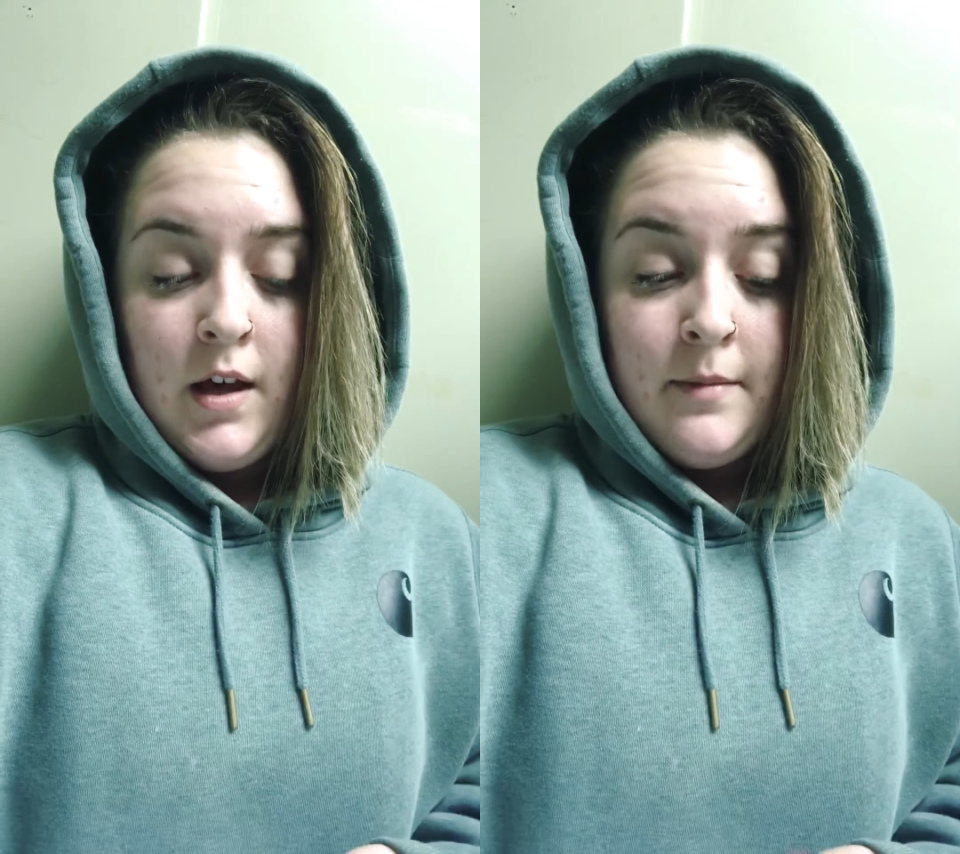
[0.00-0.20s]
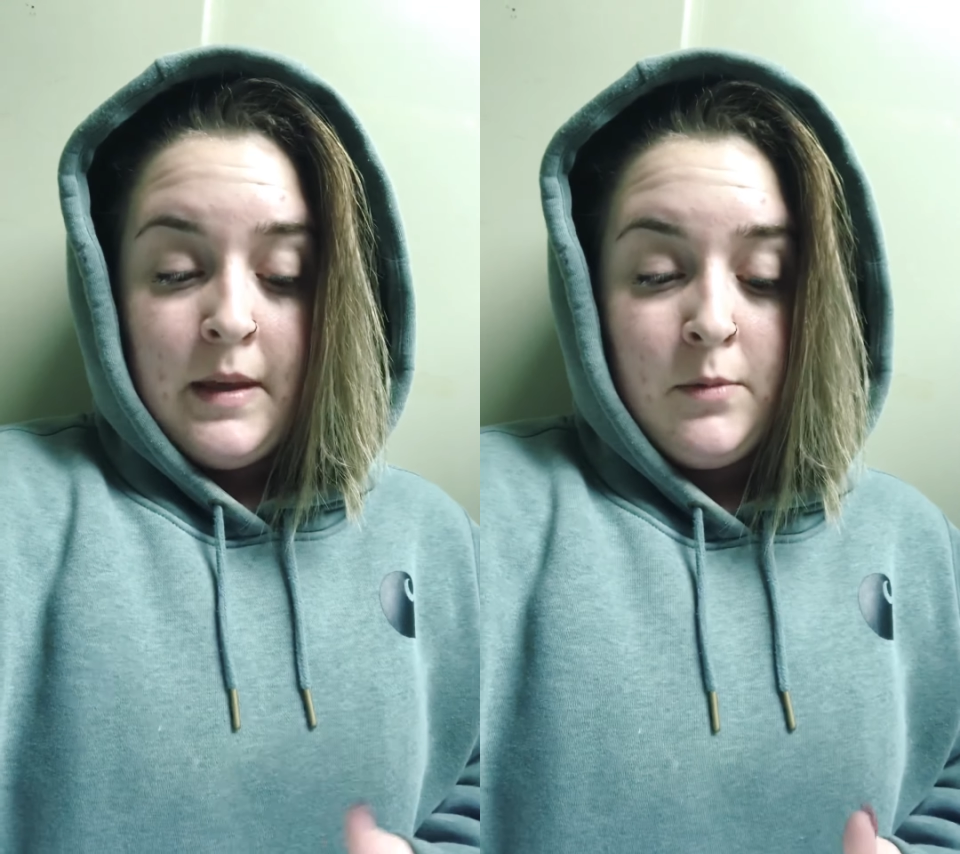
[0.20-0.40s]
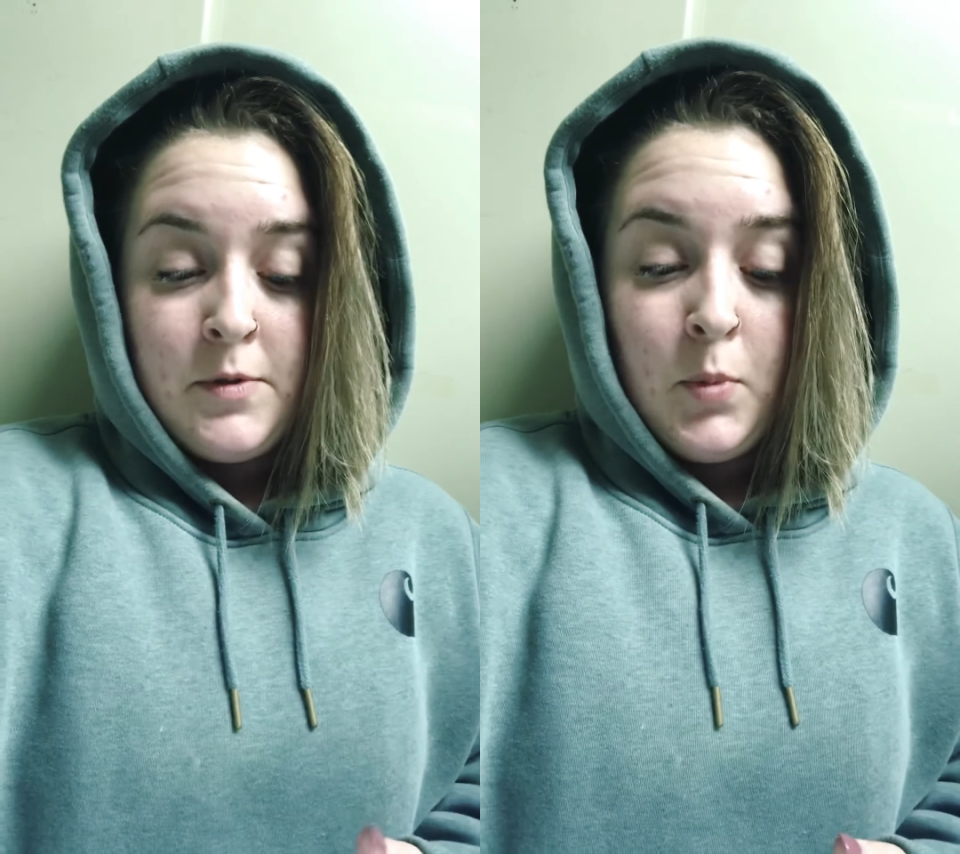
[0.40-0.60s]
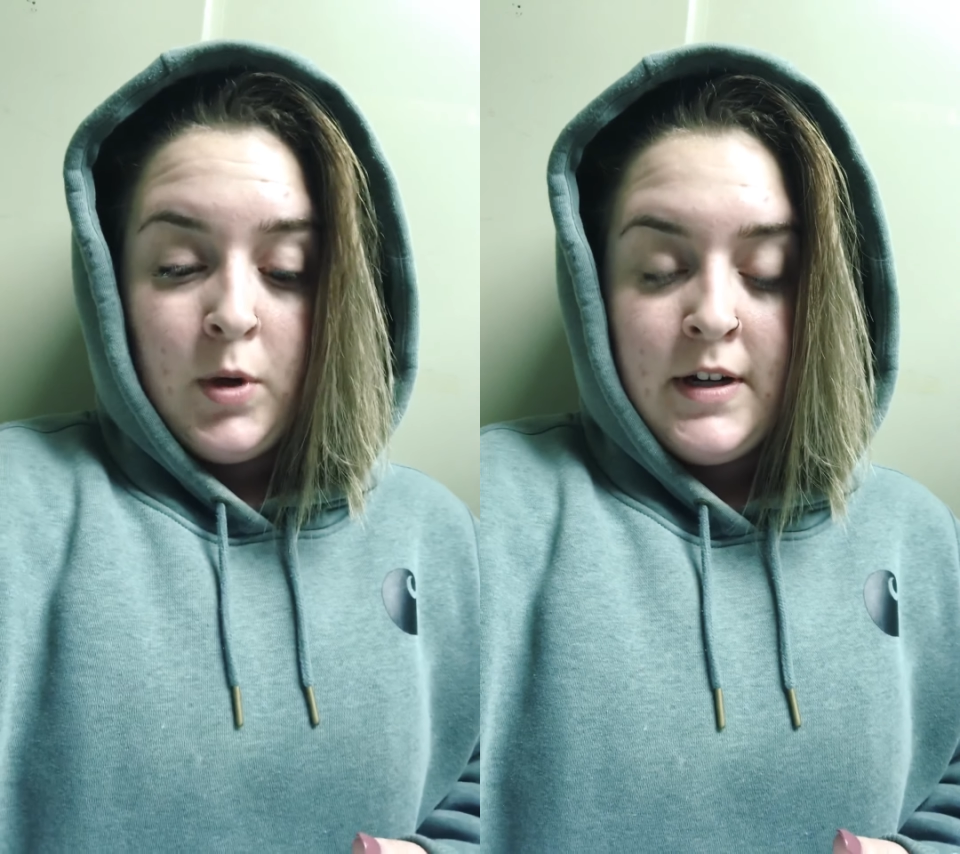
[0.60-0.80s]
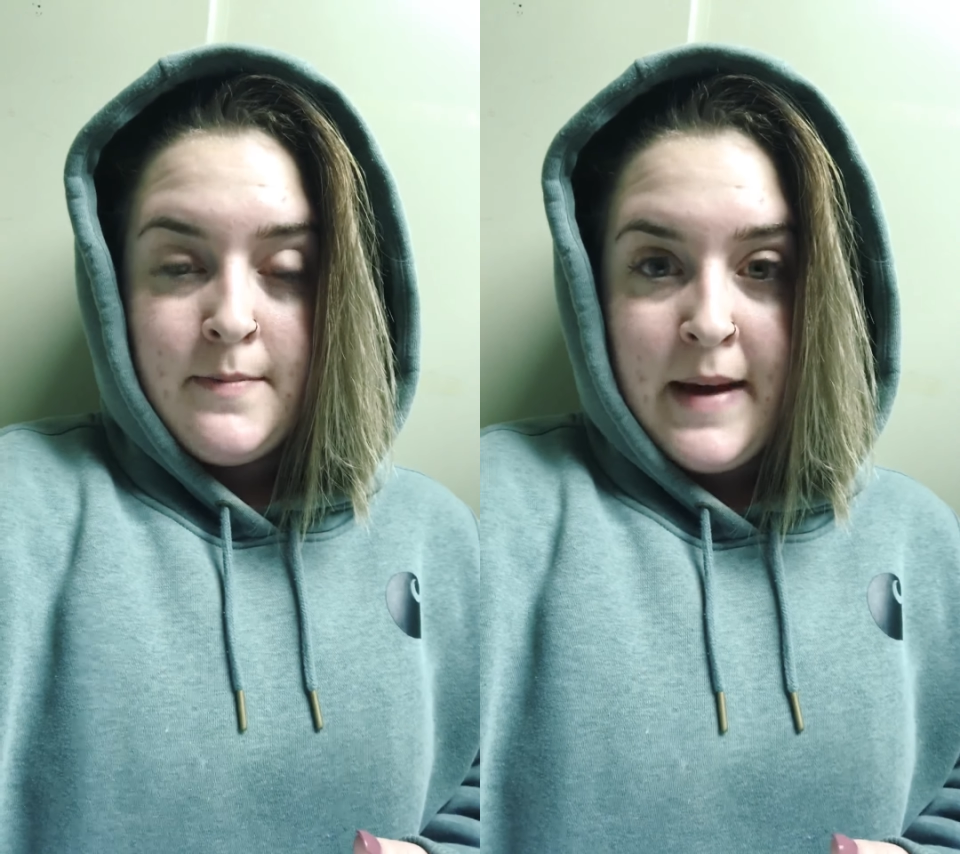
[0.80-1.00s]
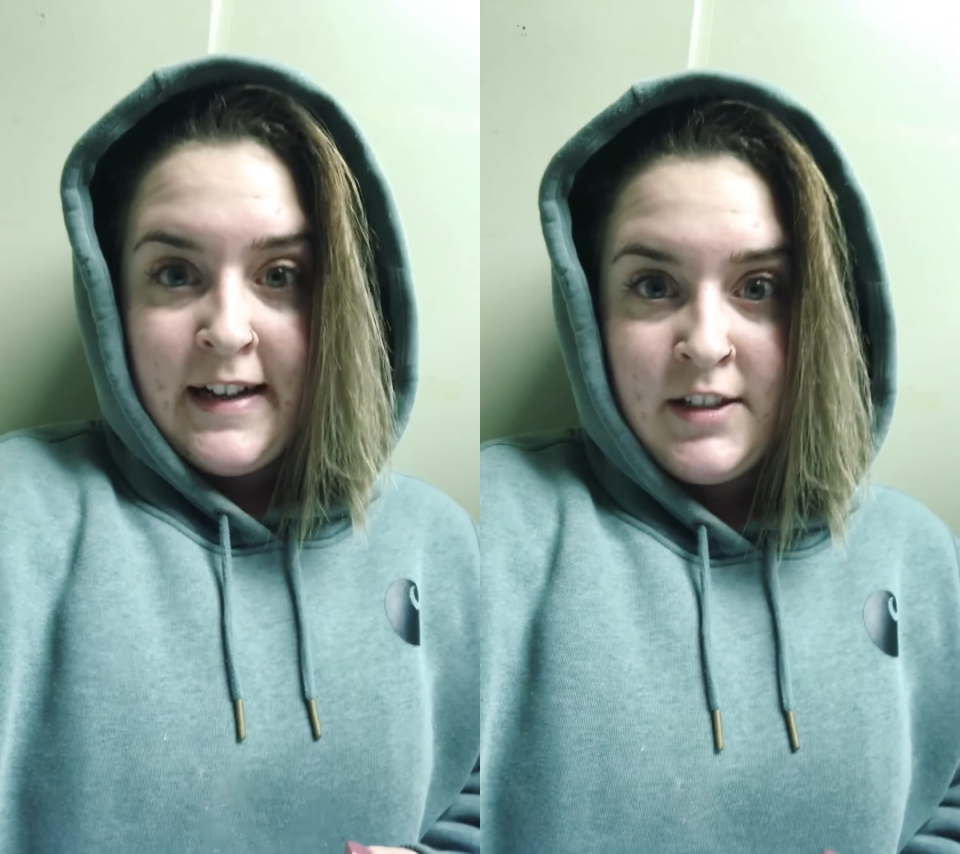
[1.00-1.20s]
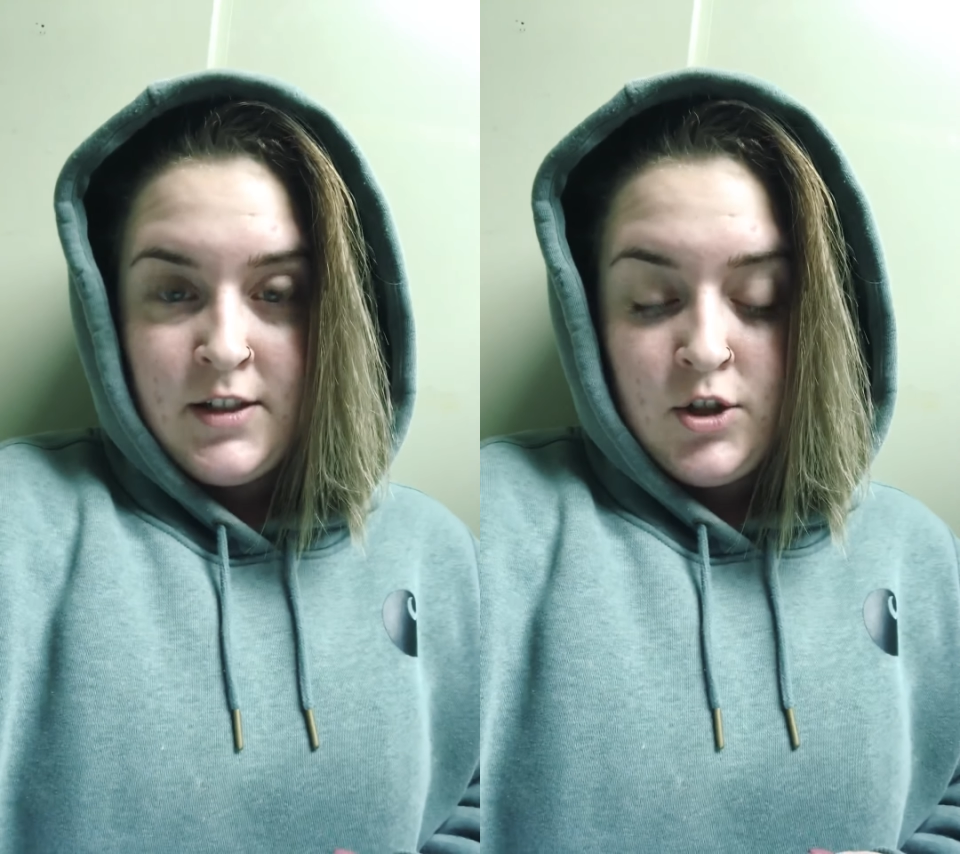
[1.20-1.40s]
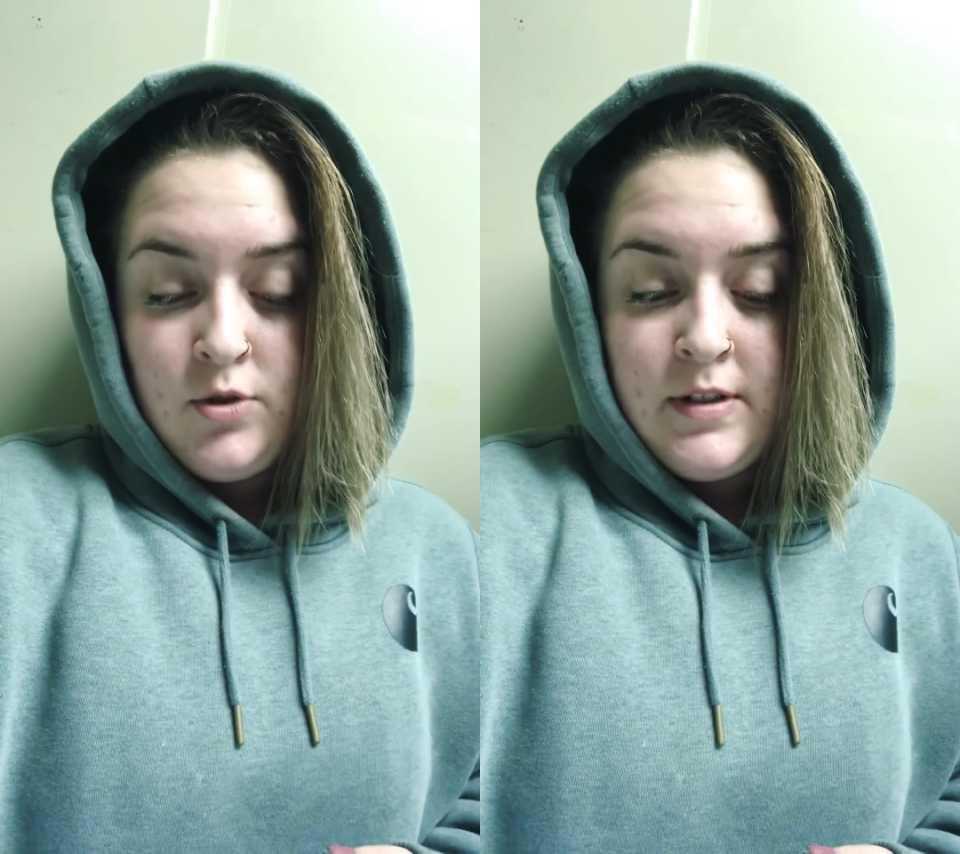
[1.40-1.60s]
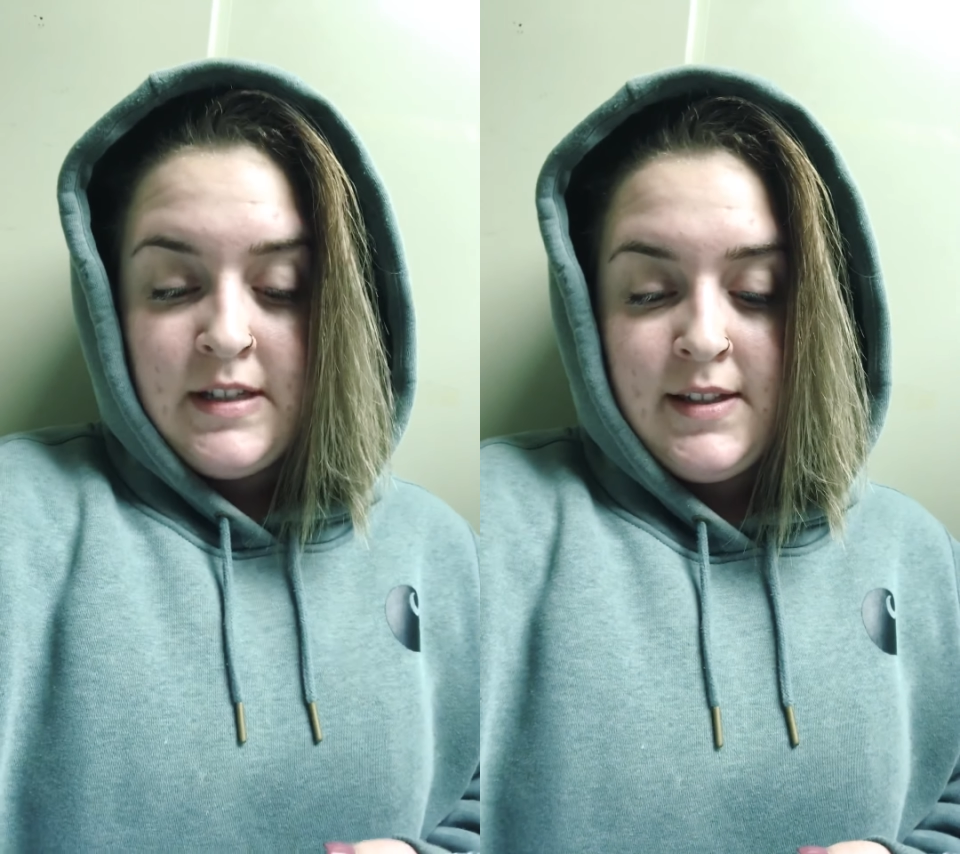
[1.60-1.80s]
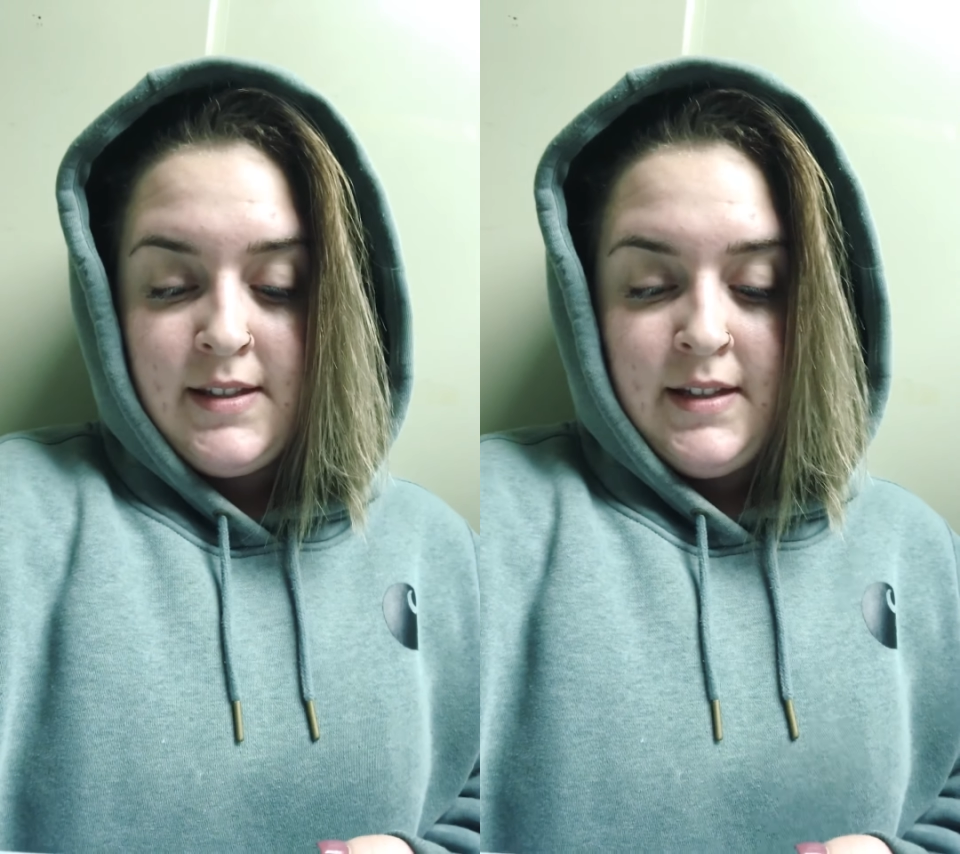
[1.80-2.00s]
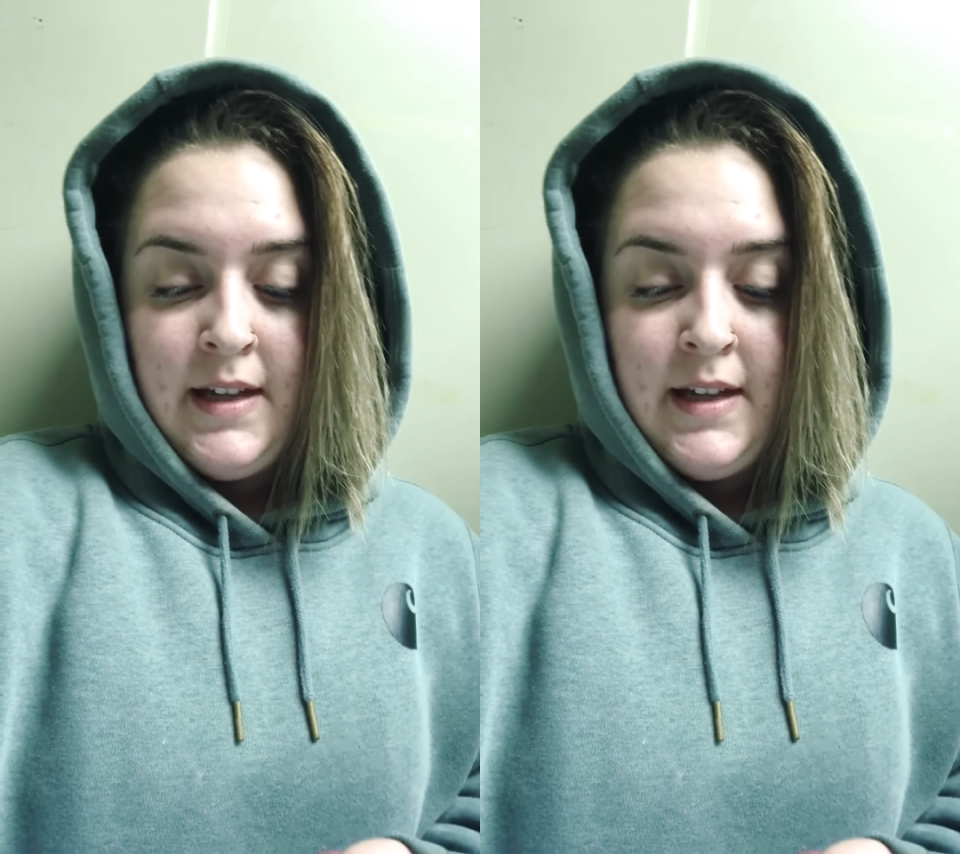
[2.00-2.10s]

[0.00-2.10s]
He was born in Massachusetts in